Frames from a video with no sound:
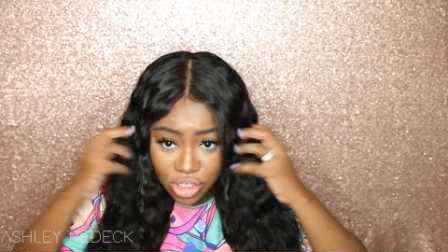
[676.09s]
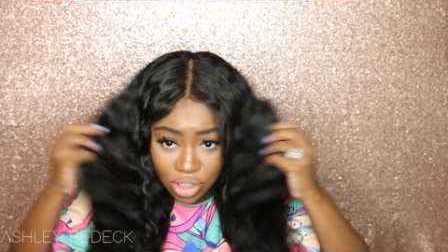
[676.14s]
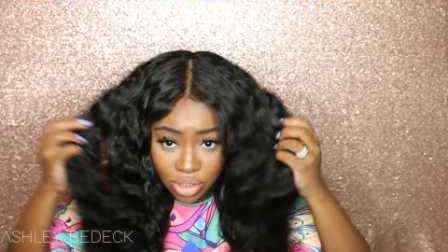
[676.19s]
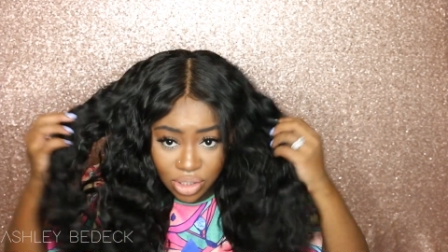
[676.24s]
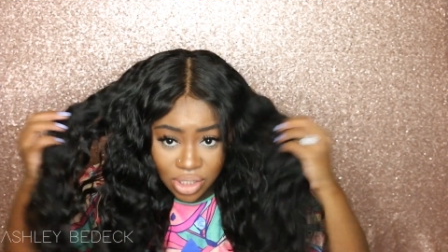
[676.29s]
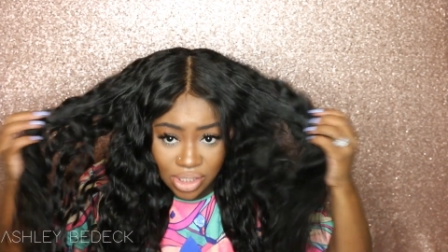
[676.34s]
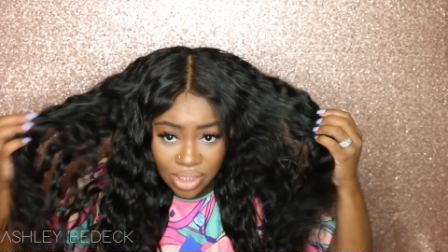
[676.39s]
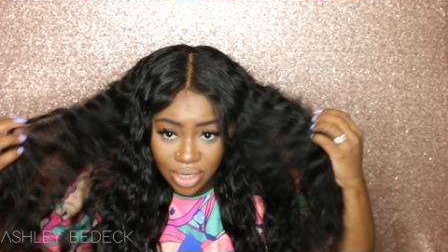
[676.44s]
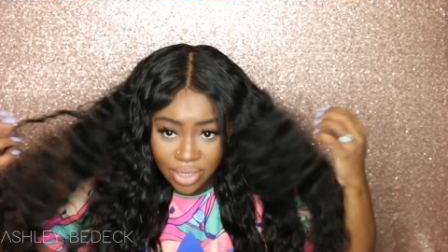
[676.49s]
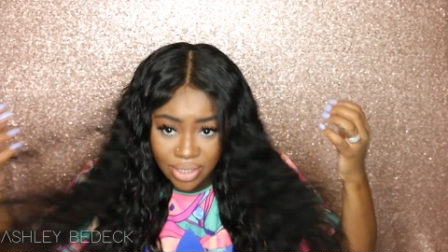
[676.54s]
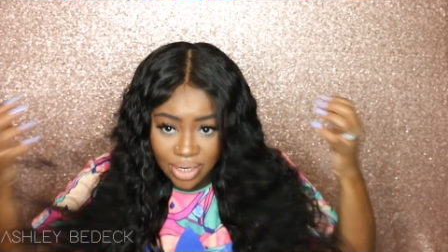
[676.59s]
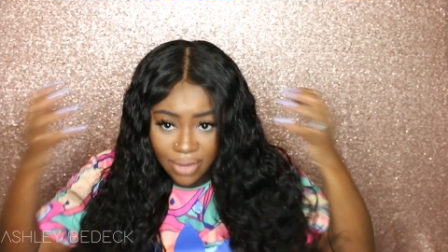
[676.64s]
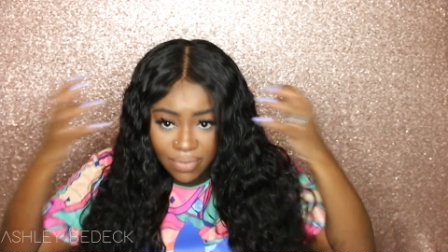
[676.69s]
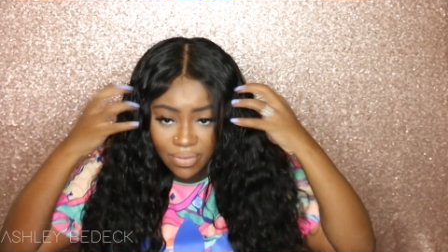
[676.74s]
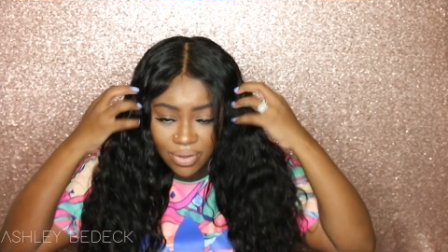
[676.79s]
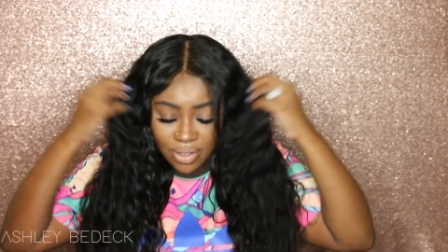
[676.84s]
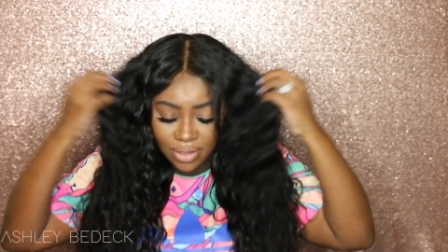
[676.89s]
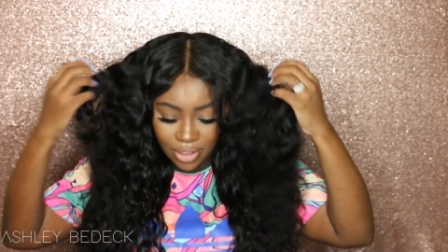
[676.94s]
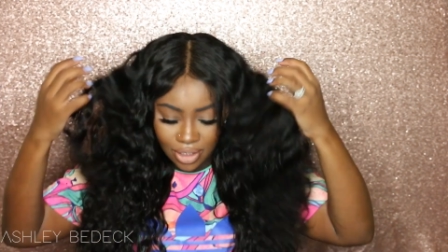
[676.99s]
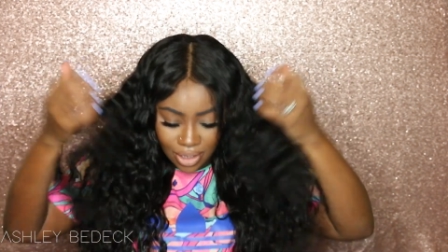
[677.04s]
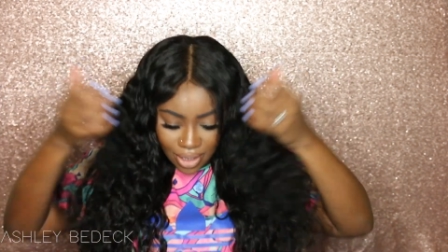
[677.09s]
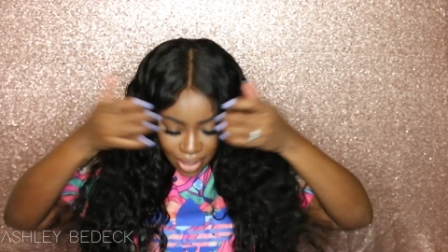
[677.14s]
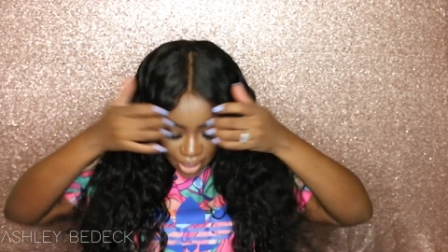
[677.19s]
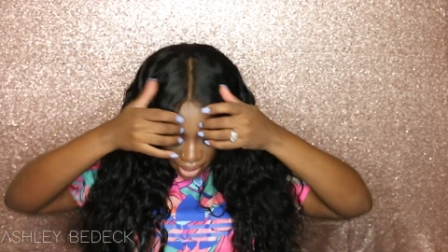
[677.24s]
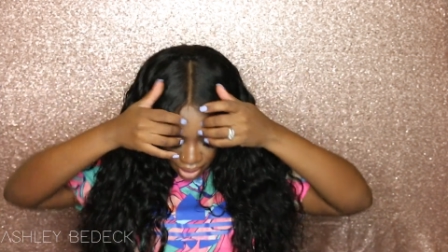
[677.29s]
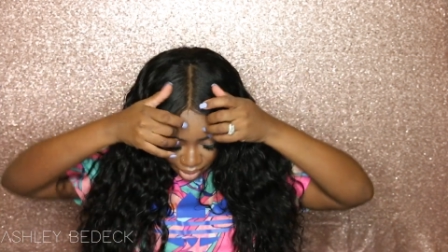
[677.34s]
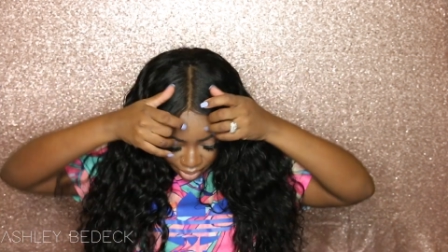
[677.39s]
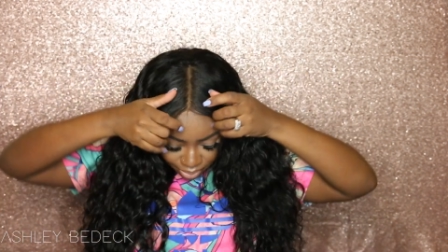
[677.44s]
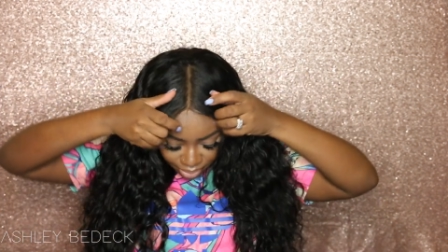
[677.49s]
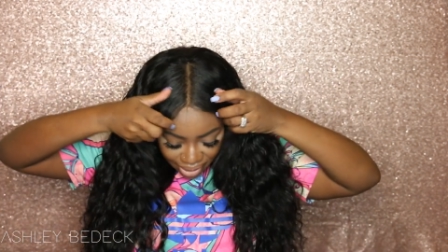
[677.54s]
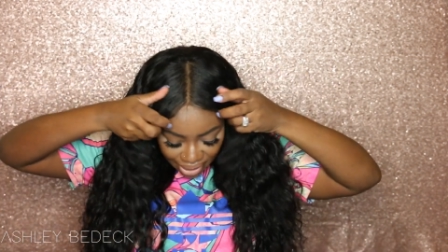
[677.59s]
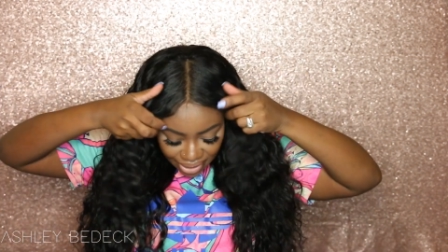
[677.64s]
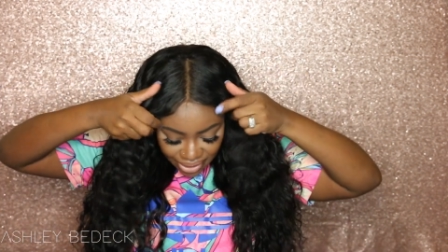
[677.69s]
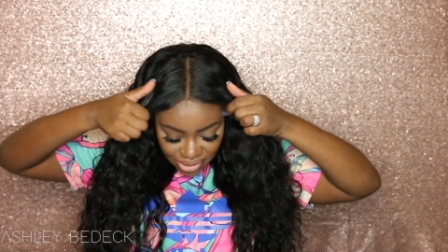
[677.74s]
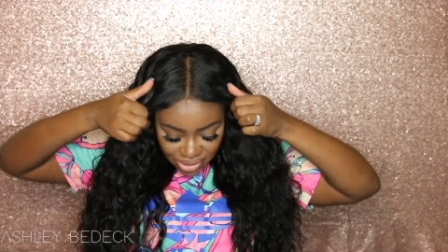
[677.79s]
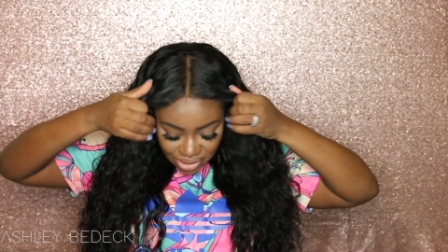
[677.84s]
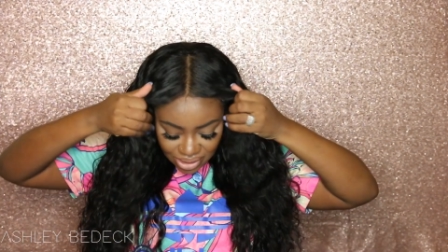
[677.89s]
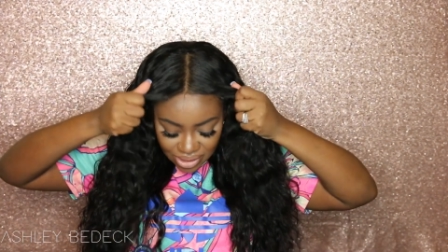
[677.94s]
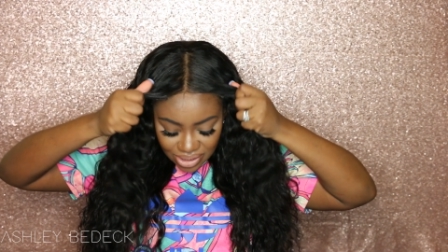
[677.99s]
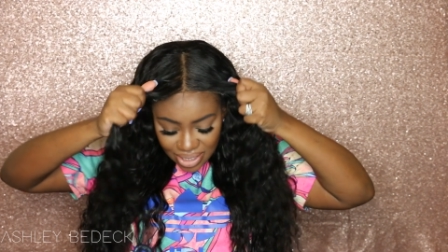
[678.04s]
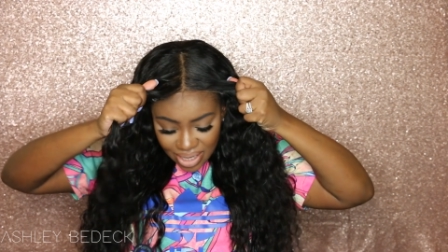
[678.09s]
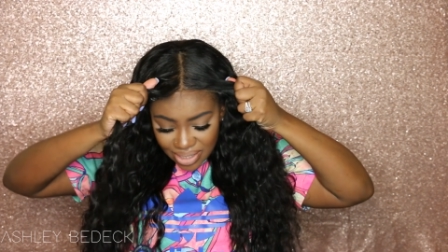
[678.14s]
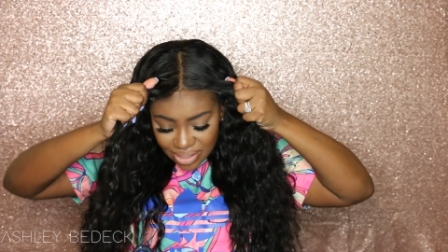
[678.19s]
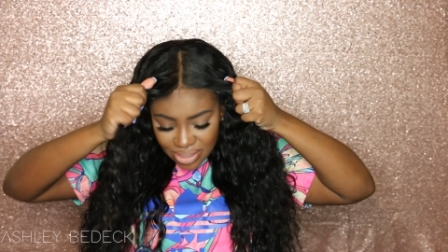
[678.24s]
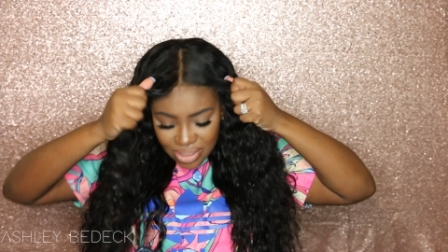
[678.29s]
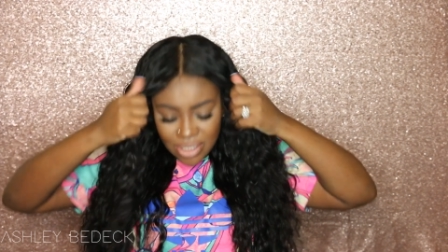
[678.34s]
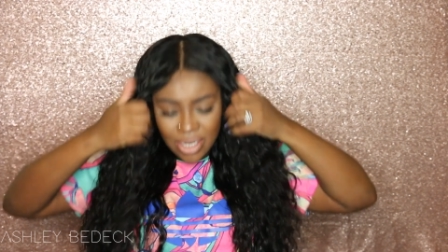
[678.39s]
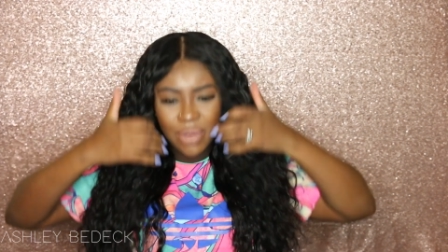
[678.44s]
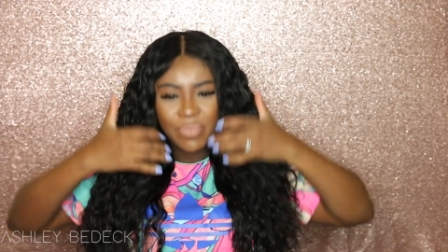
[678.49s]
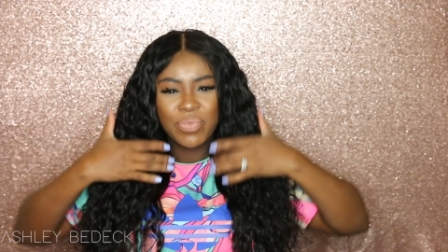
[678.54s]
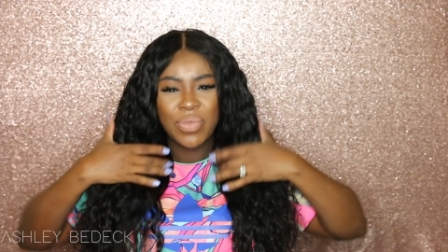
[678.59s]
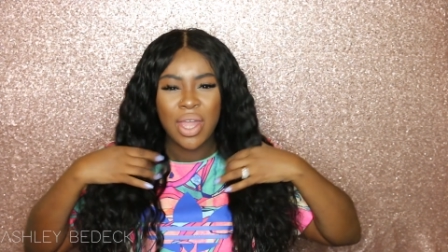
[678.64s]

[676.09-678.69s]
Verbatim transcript: so this hair definitely passed the test.